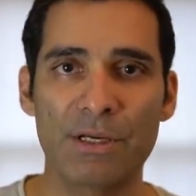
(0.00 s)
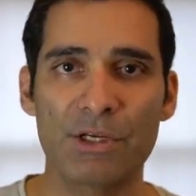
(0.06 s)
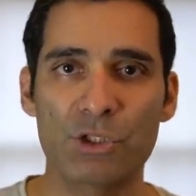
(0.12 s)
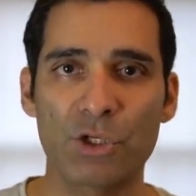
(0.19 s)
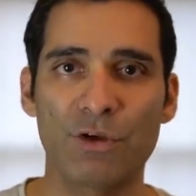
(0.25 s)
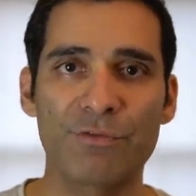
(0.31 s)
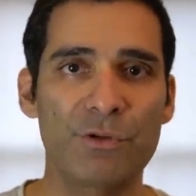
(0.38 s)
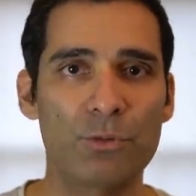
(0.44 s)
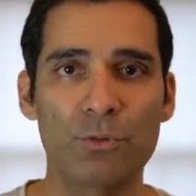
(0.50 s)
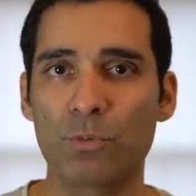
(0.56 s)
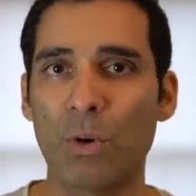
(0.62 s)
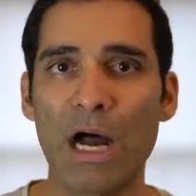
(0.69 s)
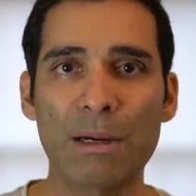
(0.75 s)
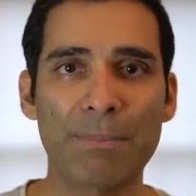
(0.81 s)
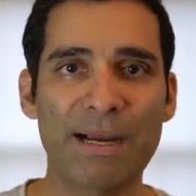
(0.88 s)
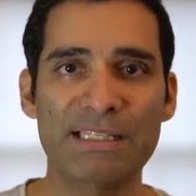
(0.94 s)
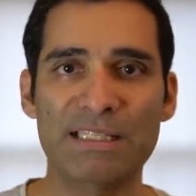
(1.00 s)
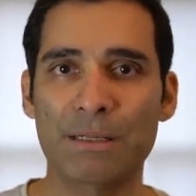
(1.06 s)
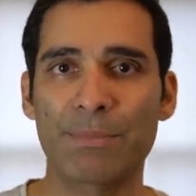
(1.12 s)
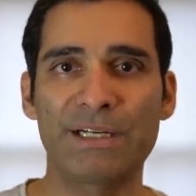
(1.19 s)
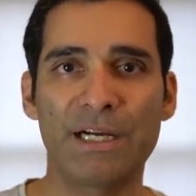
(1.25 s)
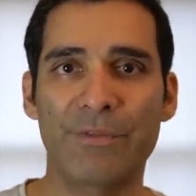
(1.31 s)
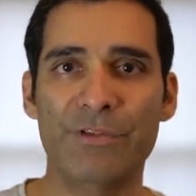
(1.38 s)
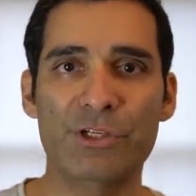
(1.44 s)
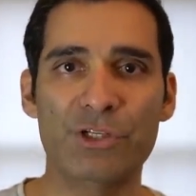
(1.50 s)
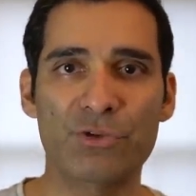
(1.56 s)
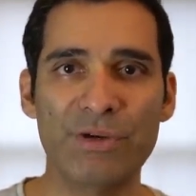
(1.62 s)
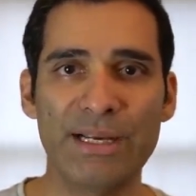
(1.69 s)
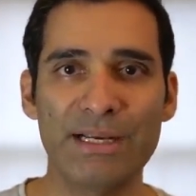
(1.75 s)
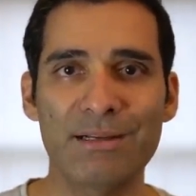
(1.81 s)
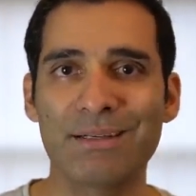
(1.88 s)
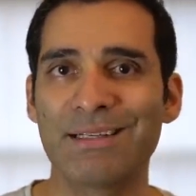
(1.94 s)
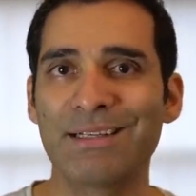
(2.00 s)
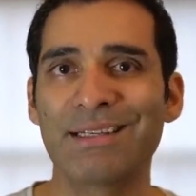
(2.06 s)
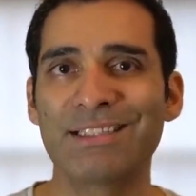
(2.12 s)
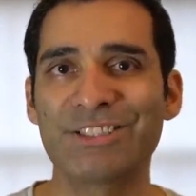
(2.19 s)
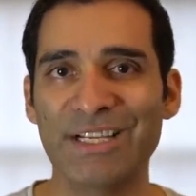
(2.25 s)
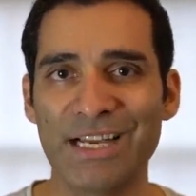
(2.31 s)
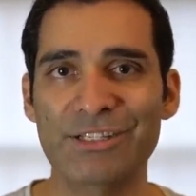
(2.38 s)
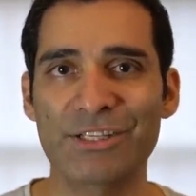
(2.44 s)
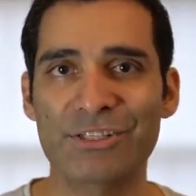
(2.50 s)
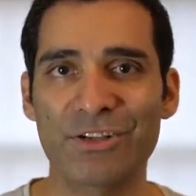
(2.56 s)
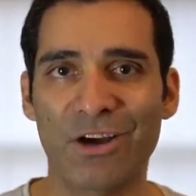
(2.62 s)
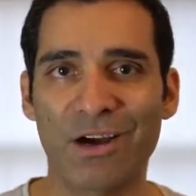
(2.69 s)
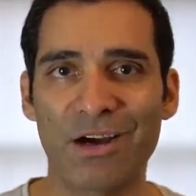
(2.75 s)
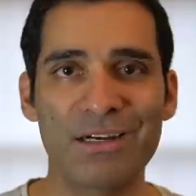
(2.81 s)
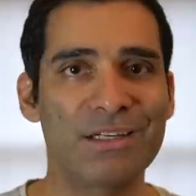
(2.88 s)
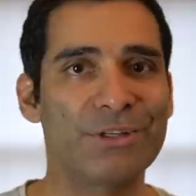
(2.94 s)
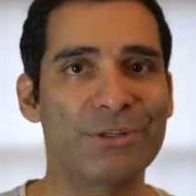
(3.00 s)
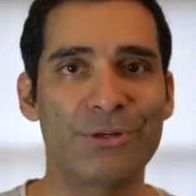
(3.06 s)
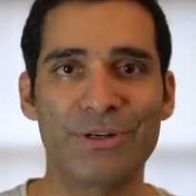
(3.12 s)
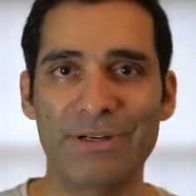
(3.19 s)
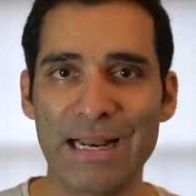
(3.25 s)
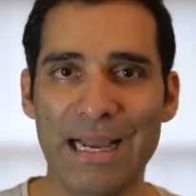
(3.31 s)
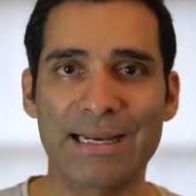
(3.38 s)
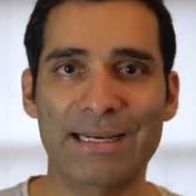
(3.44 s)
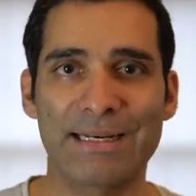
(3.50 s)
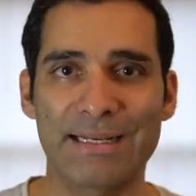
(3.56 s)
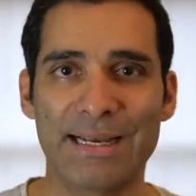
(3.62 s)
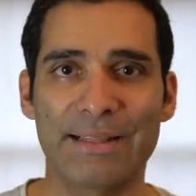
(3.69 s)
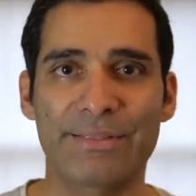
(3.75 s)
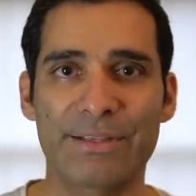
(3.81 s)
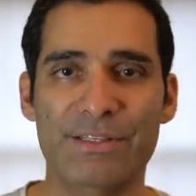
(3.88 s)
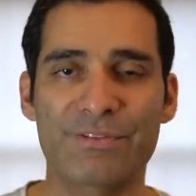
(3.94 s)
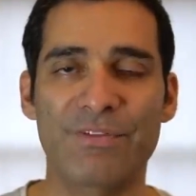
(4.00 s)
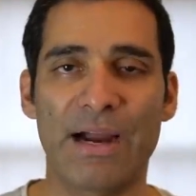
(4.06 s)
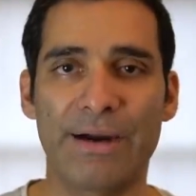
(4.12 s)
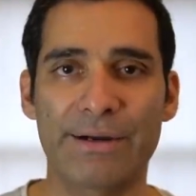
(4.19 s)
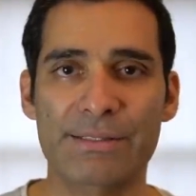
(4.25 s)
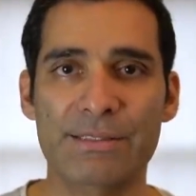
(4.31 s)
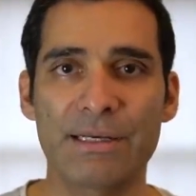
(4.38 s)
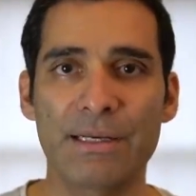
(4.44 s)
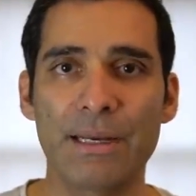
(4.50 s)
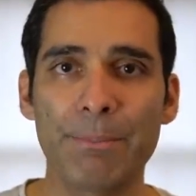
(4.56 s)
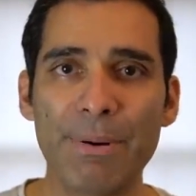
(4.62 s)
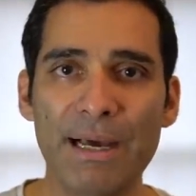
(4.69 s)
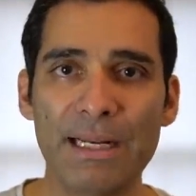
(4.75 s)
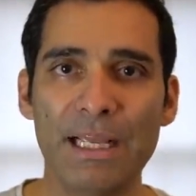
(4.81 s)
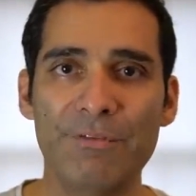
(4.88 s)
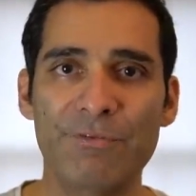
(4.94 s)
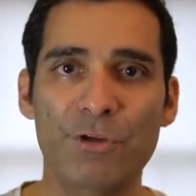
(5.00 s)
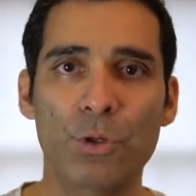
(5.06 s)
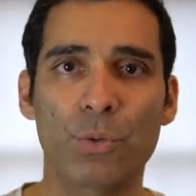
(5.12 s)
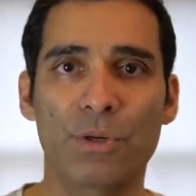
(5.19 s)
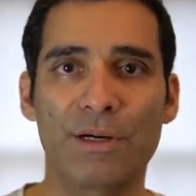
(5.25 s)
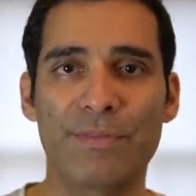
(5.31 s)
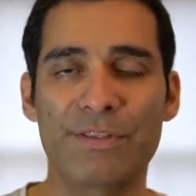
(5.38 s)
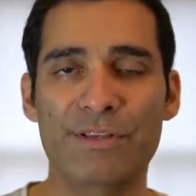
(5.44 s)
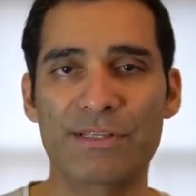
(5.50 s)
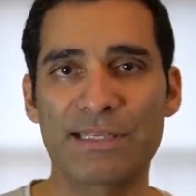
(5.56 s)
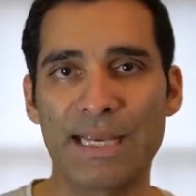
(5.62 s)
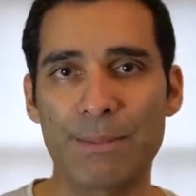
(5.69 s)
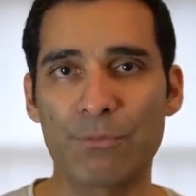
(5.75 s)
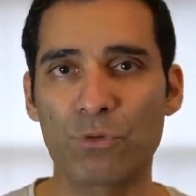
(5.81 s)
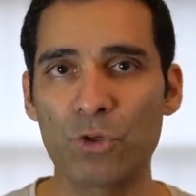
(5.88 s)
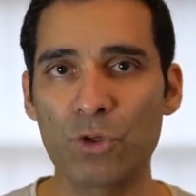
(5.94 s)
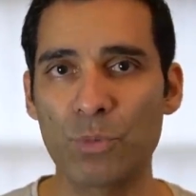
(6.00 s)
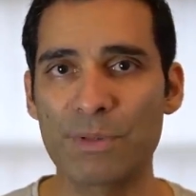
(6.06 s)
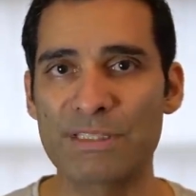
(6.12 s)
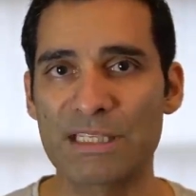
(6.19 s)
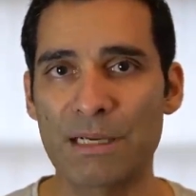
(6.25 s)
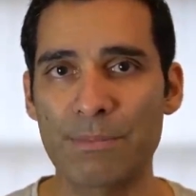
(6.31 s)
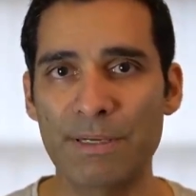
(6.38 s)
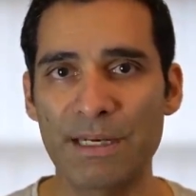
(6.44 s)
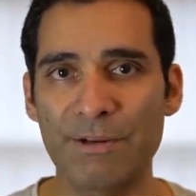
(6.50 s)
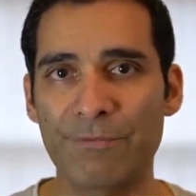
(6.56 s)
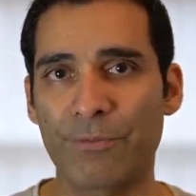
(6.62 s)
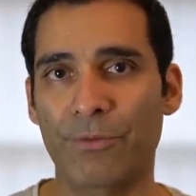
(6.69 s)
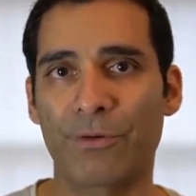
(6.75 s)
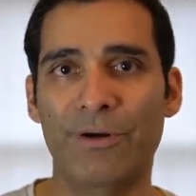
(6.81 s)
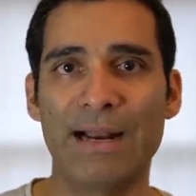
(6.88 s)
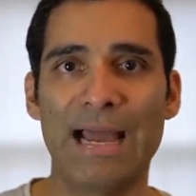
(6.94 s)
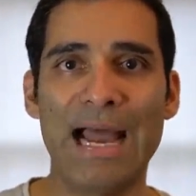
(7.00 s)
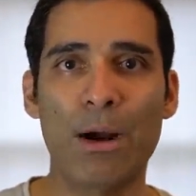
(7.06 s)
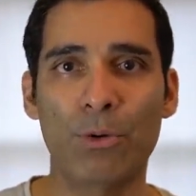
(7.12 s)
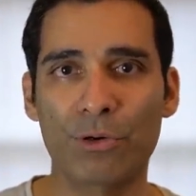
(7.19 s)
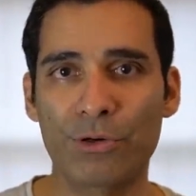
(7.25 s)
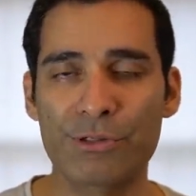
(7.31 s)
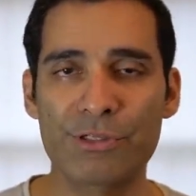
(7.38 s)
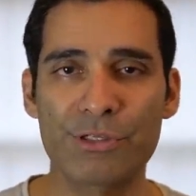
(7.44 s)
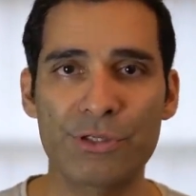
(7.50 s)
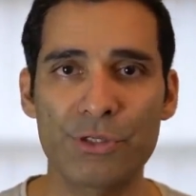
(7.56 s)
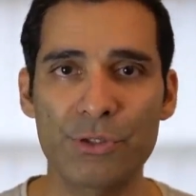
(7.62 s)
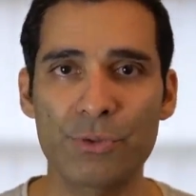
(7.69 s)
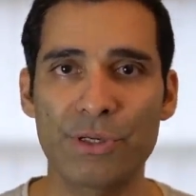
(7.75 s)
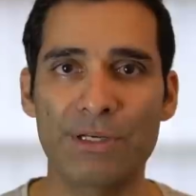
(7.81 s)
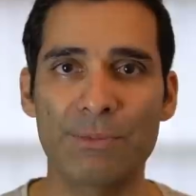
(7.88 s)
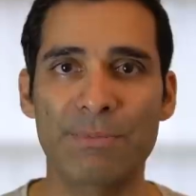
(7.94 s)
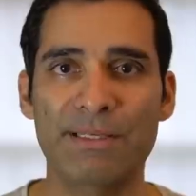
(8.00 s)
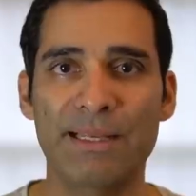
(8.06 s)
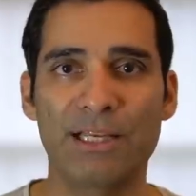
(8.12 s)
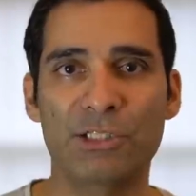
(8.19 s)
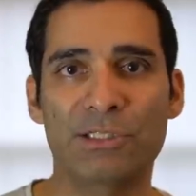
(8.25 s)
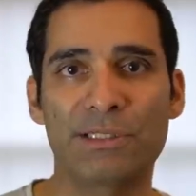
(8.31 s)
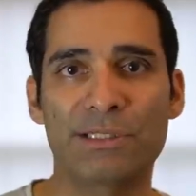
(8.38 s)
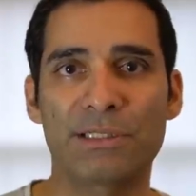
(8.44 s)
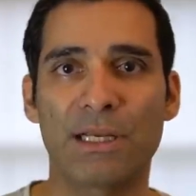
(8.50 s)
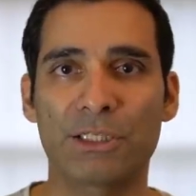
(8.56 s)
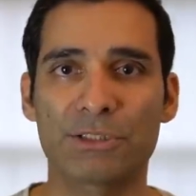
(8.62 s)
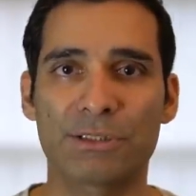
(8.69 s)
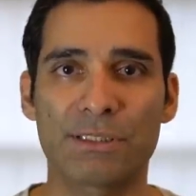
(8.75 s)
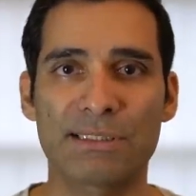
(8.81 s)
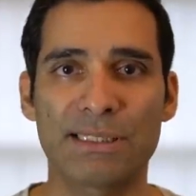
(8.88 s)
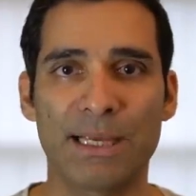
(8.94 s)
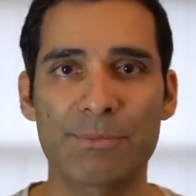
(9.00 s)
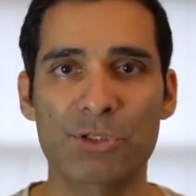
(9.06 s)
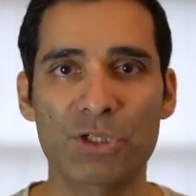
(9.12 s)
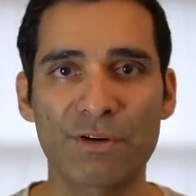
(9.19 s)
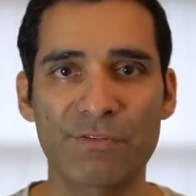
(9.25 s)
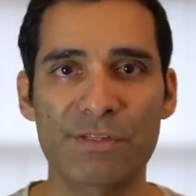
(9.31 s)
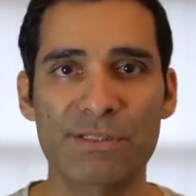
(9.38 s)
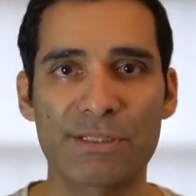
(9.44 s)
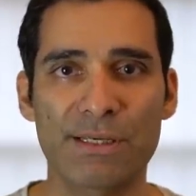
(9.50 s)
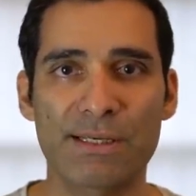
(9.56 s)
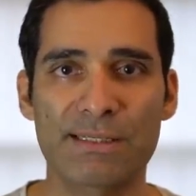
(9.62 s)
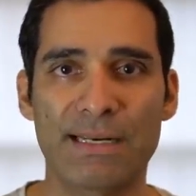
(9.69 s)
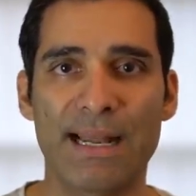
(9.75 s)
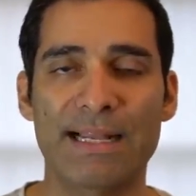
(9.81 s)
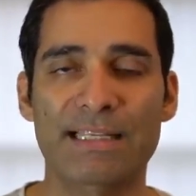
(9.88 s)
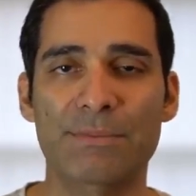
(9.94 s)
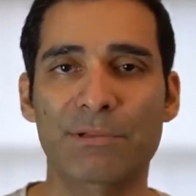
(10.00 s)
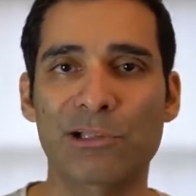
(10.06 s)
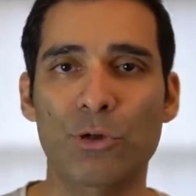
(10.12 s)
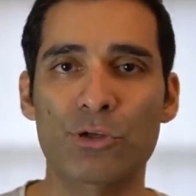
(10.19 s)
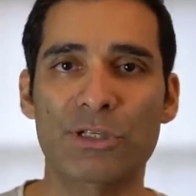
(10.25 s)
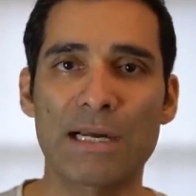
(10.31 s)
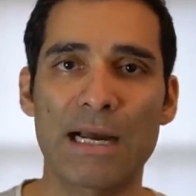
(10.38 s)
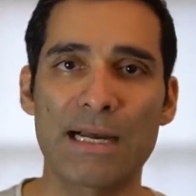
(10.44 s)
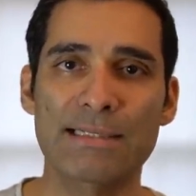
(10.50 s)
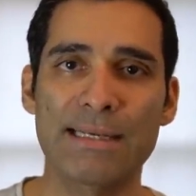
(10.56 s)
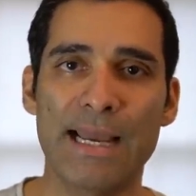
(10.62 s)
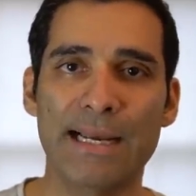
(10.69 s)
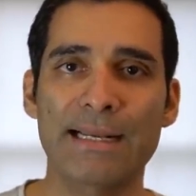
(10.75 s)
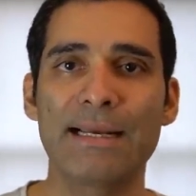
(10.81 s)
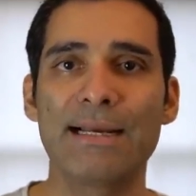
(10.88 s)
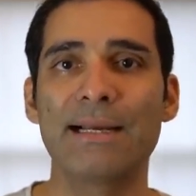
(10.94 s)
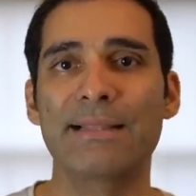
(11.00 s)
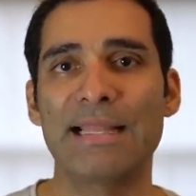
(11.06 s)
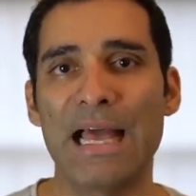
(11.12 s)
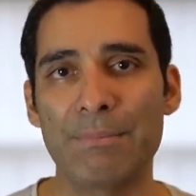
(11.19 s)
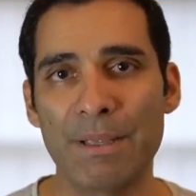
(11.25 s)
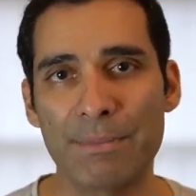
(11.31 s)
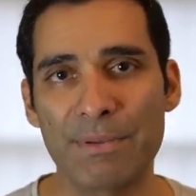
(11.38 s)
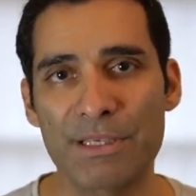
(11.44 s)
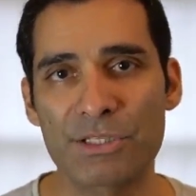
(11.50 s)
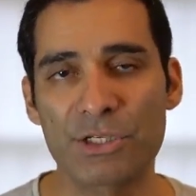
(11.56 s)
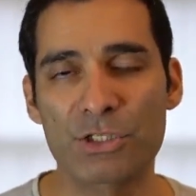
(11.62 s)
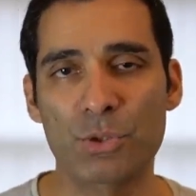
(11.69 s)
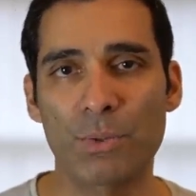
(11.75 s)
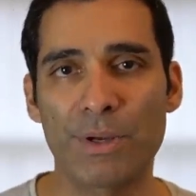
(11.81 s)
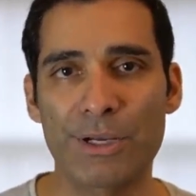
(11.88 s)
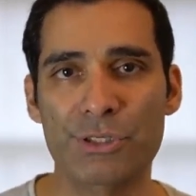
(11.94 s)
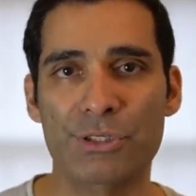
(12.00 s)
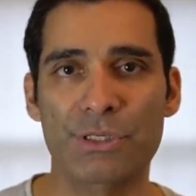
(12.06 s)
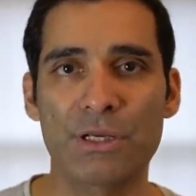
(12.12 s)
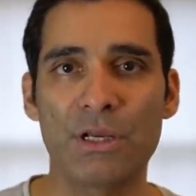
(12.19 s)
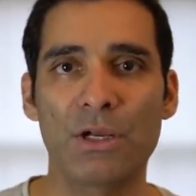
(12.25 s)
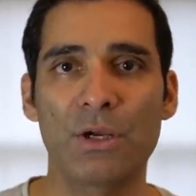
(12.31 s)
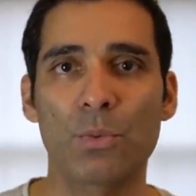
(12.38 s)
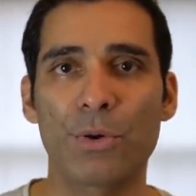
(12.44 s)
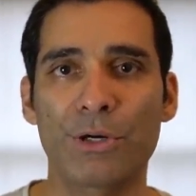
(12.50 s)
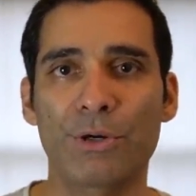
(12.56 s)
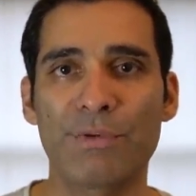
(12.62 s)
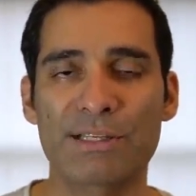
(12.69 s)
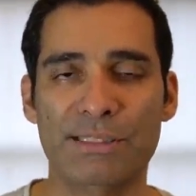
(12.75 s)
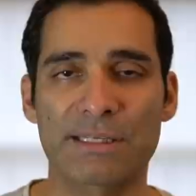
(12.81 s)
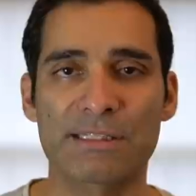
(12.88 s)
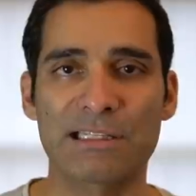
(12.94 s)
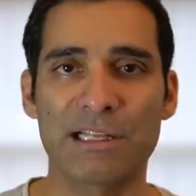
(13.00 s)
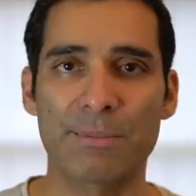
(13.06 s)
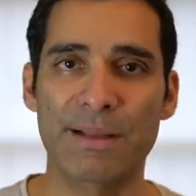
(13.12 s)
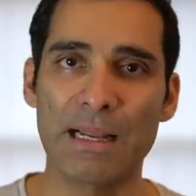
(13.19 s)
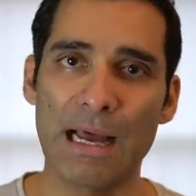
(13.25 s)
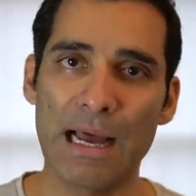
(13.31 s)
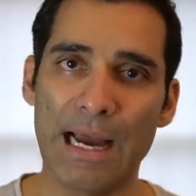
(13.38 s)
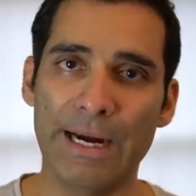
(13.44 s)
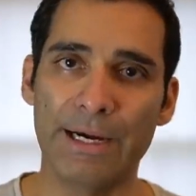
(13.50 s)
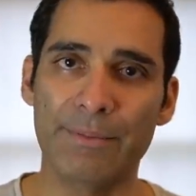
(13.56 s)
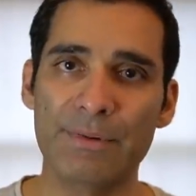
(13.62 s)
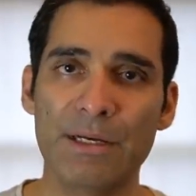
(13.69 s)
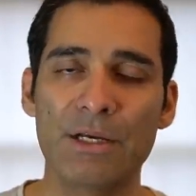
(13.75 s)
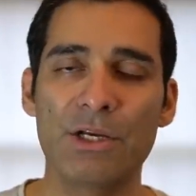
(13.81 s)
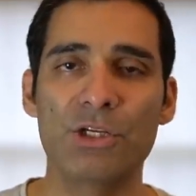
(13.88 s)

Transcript: So if you walk by somebody on the street, chances are you're not going to get this virus. But if you were in the same room with somebody for an hour or two and potentially touched the same surfaces and had some close contact, that may be a situation where your risk is a little bit higher.